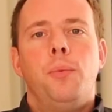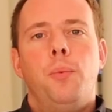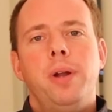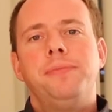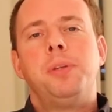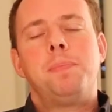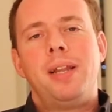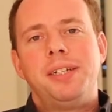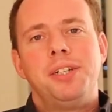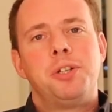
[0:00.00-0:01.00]
One of the
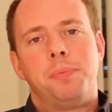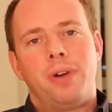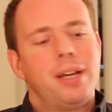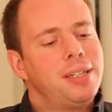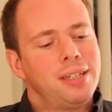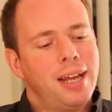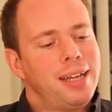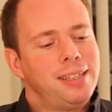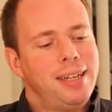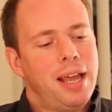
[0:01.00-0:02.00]
pleasant surprises I
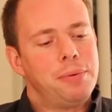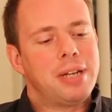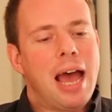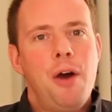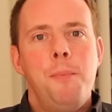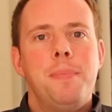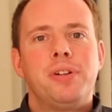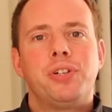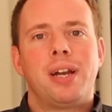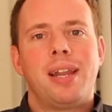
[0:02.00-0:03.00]
had today was how
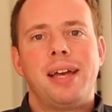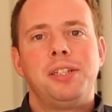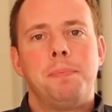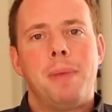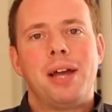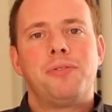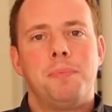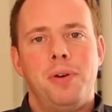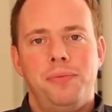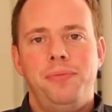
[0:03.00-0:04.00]
much I like the
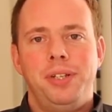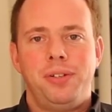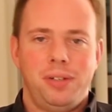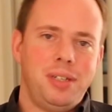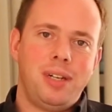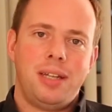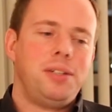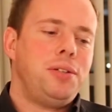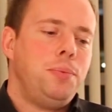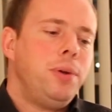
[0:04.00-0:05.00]
macro mode feature on this
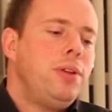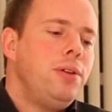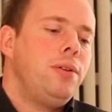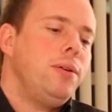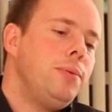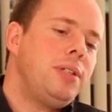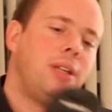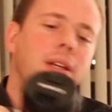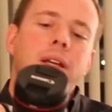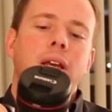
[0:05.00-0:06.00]
lens. So what you do is
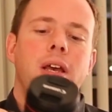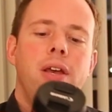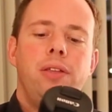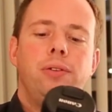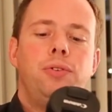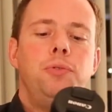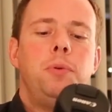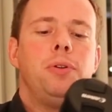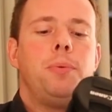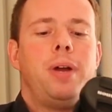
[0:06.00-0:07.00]
that you
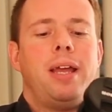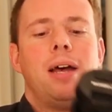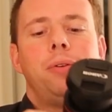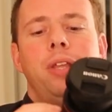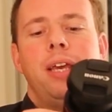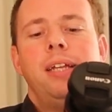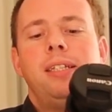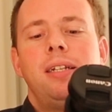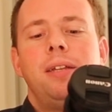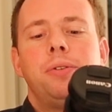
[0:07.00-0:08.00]
zoom all the way out, you
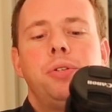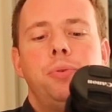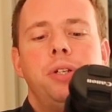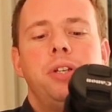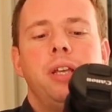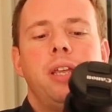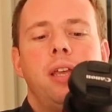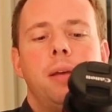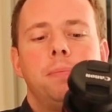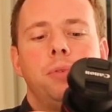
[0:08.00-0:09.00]
hit this little switch and you
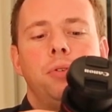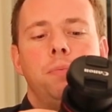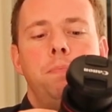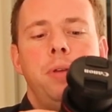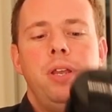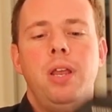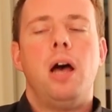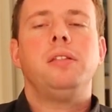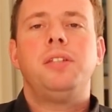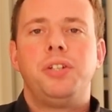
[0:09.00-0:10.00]
can zoom
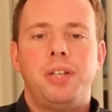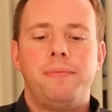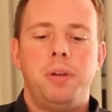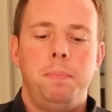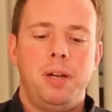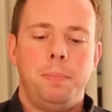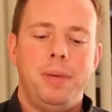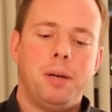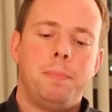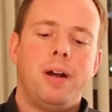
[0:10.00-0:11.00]
beyond the
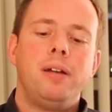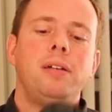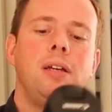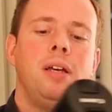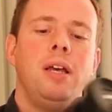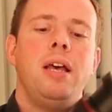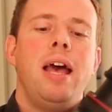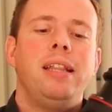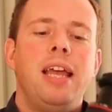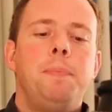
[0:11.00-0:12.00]
70mm mark,
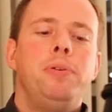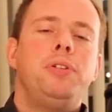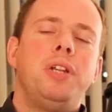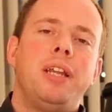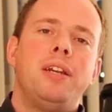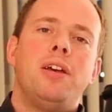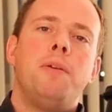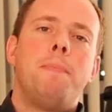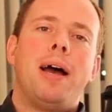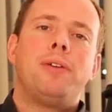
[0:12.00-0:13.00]
and that puts it in
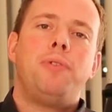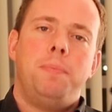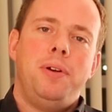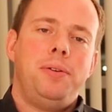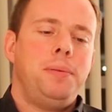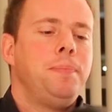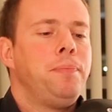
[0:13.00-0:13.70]
a macro mode.